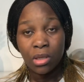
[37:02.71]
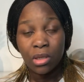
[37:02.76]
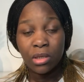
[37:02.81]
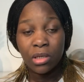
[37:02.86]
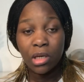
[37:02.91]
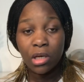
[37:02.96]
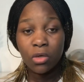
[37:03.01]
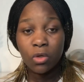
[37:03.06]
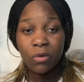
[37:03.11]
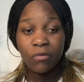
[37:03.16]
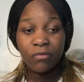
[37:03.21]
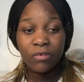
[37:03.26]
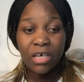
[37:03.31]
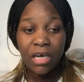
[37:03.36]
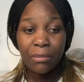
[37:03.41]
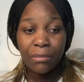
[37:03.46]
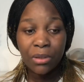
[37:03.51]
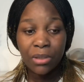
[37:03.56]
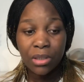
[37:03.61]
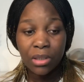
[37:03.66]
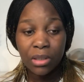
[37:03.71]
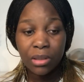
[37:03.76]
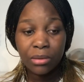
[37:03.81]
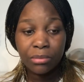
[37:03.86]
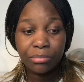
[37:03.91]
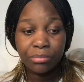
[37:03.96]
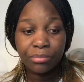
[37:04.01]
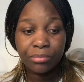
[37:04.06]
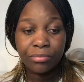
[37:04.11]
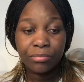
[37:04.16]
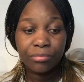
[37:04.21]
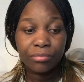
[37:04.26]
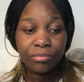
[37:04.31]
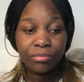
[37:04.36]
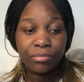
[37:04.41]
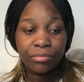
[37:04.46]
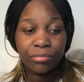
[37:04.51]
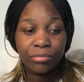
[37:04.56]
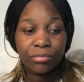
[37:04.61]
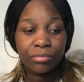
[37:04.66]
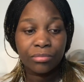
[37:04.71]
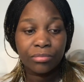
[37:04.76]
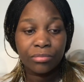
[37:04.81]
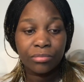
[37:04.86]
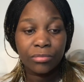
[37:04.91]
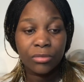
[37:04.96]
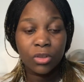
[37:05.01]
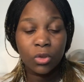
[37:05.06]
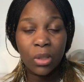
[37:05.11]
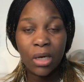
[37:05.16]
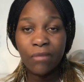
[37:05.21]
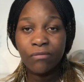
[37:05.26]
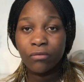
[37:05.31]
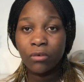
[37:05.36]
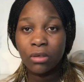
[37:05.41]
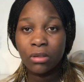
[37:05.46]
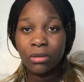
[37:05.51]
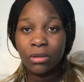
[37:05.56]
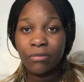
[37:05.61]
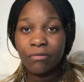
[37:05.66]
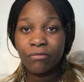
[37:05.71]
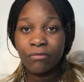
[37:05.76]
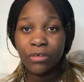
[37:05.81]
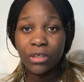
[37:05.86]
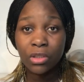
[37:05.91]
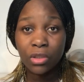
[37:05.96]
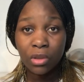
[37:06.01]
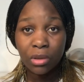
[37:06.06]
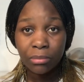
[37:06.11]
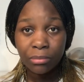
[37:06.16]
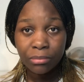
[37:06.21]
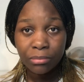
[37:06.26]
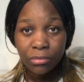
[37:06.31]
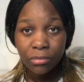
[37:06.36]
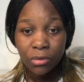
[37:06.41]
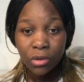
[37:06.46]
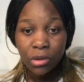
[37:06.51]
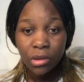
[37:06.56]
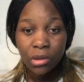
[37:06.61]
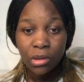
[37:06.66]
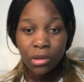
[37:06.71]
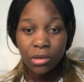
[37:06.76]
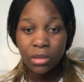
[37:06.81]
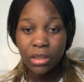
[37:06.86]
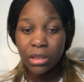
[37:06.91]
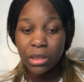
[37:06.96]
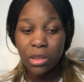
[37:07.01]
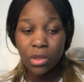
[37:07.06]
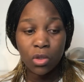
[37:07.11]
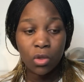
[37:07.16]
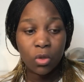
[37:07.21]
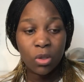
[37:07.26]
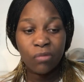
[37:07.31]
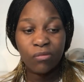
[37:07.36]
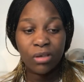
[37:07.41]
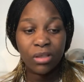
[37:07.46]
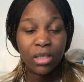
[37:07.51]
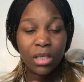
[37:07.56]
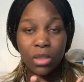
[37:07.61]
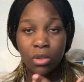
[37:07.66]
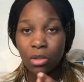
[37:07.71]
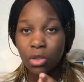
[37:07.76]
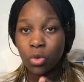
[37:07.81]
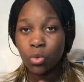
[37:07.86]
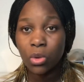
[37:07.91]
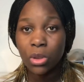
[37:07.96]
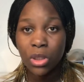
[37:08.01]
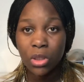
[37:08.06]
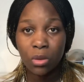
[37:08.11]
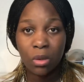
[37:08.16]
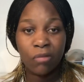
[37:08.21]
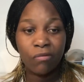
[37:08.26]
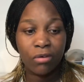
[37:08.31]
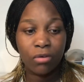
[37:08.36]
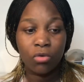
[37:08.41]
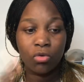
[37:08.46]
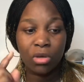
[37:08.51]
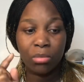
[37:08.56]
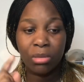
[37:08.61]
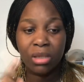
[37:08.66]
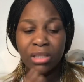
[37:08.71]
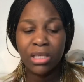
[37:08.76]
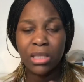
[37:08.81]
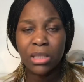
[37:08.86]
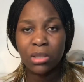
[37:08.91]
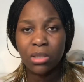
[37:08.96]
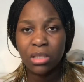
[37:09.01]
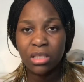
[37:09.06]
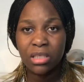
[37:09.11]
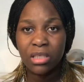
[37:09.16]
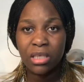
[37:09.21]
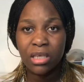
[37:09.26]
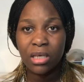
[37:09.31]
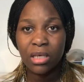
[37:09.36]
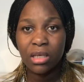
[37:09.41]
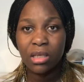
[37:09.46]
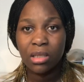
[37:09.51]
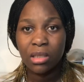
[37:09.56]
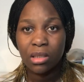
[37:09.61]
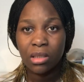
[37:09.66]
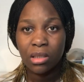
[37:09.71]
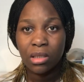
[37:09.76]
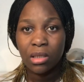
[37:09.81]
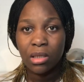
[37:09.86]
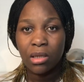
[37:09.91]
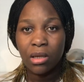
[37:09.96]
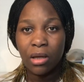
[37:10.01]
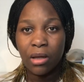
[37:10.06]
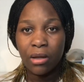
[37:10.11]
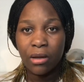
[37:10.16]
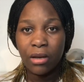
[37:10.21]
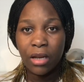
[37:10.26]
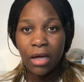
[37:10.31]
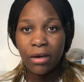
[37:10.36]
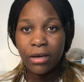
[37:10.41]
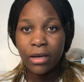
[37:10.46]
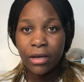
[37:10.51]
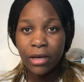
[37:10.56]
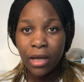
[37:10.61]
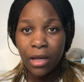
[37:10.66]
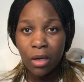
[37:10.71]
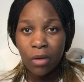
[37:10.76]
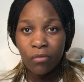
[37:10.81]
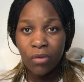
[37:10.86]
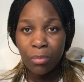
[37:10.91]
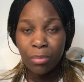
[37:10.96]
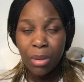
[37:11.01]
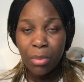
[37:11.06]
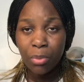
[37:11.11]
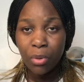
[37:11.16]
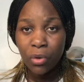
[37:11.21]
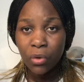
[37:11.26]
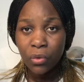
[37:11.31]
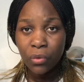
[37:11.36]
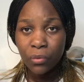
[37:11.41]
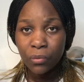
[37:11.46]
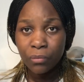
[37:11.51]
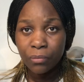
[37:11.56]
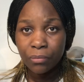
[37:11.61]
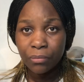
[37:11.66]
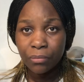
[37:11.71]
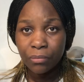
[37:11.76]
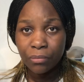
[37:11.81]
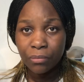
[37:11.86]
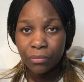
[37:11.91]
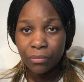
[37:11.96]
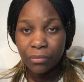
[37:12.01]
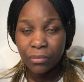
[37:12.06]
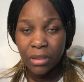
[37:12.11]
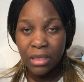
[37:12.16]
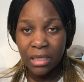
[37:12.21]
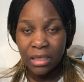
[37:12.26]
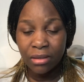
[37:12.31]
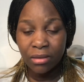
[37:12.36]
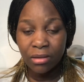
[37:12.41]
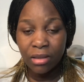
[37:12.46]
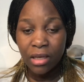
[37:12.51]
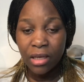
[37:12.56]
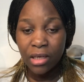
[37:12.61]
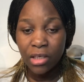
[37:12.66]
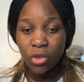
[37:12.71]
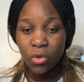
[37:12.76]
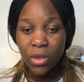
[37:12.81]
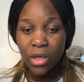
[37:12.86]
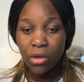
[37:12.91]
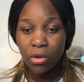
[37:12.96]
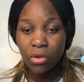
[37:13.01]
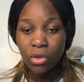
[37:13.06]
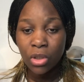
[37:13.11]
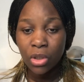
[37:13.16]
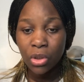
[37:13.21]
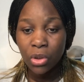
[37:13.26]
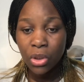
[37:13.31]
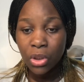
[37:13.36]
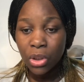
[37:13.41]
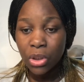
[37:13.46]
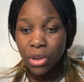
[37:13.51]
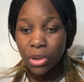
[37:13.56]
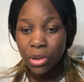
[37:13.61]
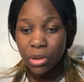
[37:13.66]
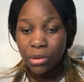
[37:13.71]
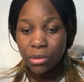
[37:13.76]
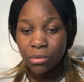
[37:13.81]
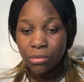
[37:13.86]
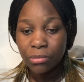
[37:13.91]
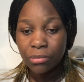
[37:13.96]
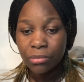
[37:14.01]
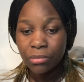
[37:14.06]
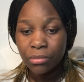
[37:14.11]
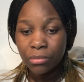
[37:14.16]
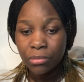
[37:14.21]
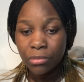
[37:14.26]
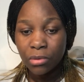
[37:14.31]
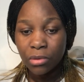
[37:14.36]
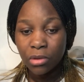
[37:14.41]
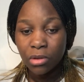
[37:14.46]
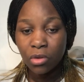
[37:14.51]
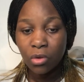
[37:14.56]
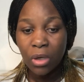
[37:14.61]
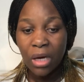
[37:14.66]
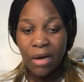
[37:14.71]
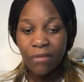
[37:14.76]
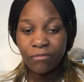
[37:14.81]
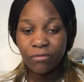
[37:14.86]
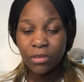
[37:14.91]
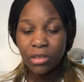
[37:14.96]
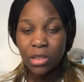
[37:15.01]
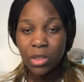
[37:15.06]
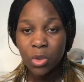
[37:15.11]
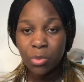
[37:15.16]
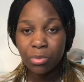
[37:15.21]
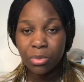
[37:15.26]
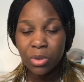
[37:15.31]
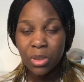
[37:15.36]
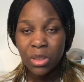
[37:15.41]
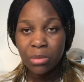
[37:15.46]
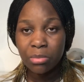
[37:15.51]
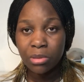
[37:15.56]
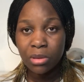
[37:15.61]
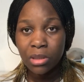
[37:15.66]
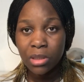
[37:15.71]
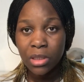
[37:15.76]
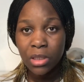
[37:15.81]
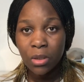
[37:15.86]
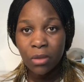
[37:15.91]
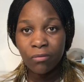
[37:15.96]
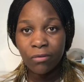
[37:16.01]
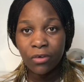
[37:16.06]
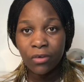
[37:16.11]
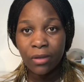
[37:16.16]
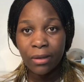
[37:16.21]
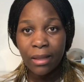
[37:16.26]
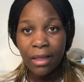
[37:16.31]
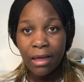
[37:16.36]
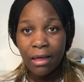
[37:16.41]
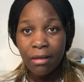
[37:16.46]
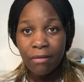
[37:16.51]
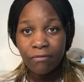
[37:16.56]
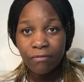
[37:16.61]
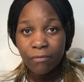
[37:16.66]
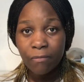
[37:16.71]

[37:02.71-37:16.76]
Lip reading: Now you've come here, you have all the freedom. Your father is not watching over you, your mother is not there. None of your people are there. You are on your own. You have the responsibility over your life.